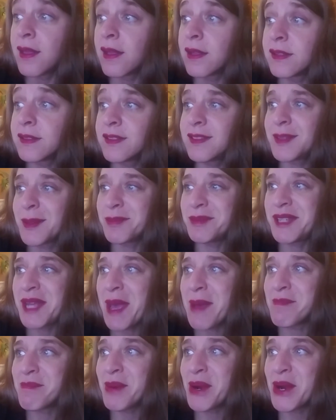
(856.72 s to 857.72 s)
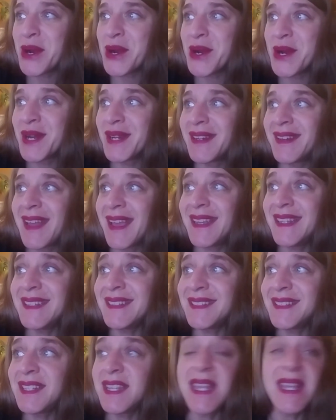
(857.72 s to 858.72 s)
September
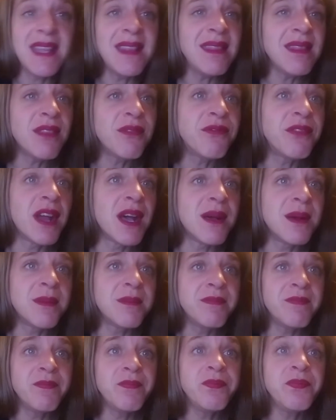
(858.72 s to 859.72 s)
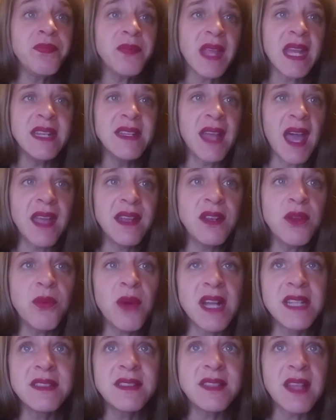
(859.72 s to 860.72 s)
19th, from 9 to
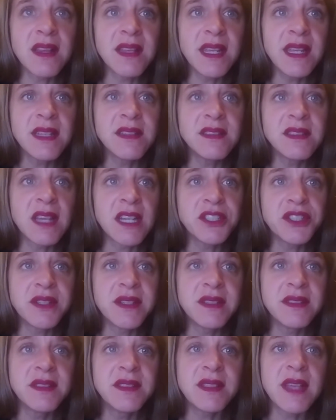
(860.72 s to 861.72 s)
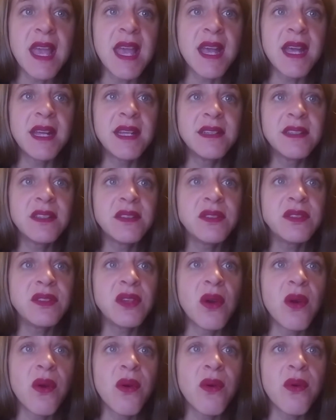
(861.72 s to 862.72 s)
1, selling concessions. And
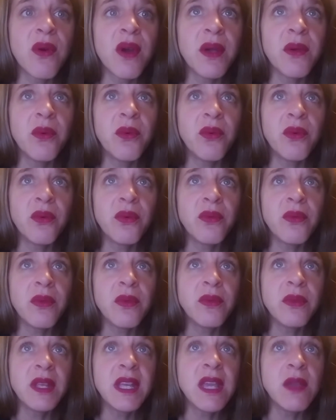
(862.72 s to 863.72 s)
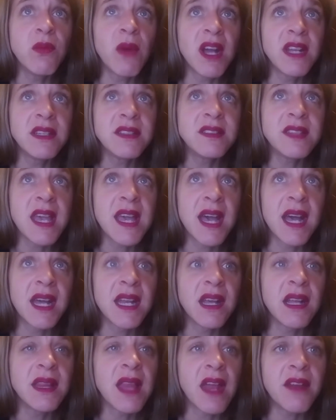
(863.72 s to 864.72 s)
so Kiwanis
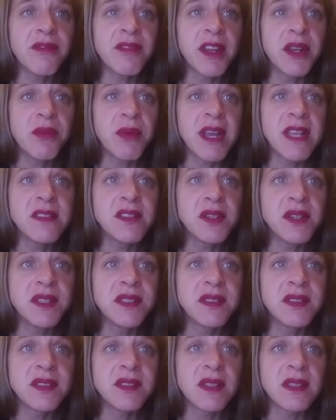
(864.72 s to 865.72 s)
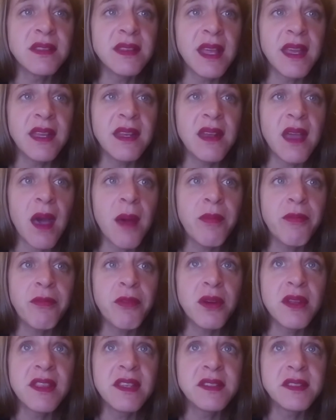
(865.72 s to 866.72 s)
had a lot of fundraisers lined up
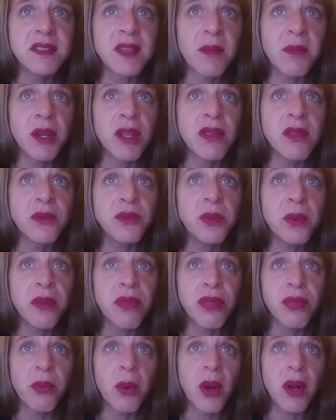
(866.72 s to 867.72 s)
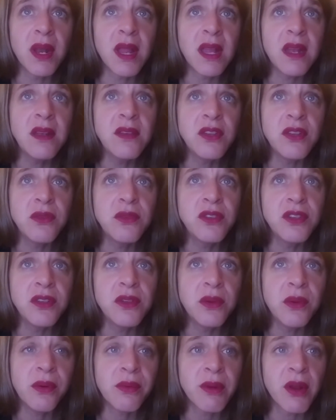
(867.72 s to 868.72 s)
for this summer, and those were thwarted due
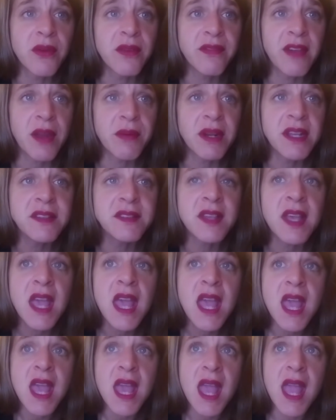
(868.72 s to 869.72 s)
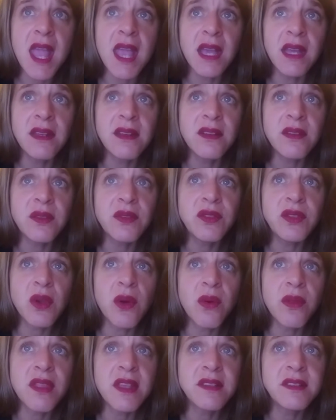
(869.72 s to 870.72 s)
to coronavirus. And
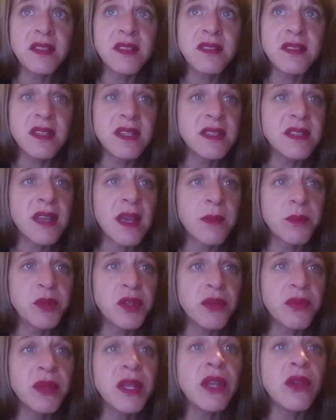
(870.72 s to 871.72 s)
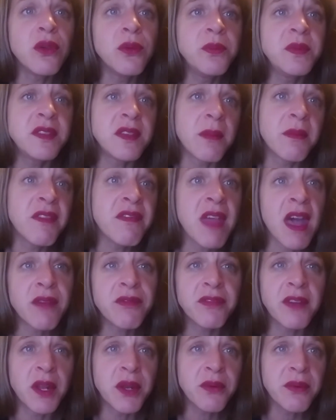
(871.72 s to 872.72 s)
so this is an attempt to recoup some of
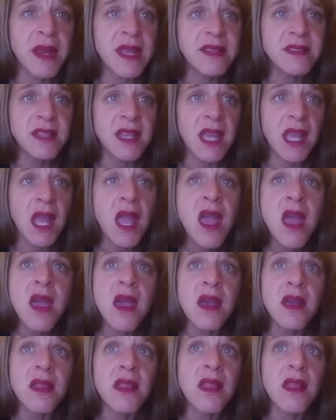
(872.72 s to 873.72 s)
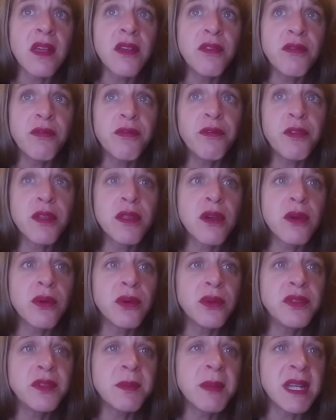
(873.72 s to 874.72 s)
that fundraising for
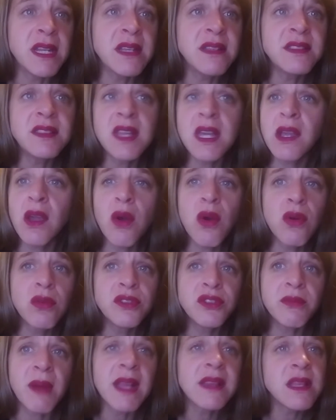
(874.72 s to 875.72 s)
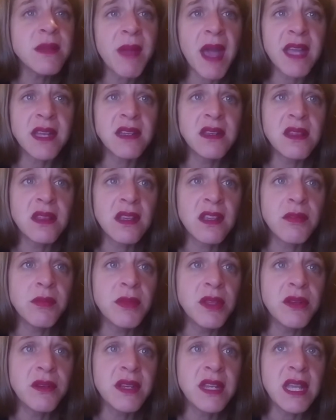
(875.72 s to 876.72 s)
those monies that go directly back into the
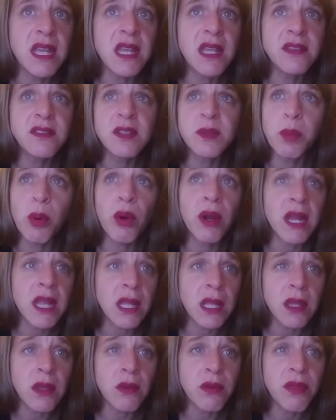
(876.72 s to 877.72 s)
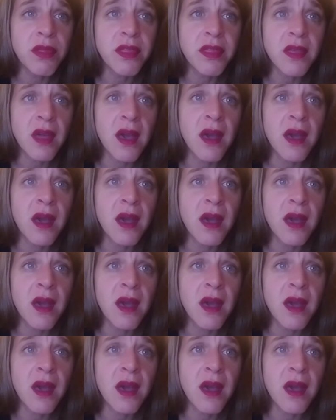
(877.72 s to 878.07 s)
community supporting youth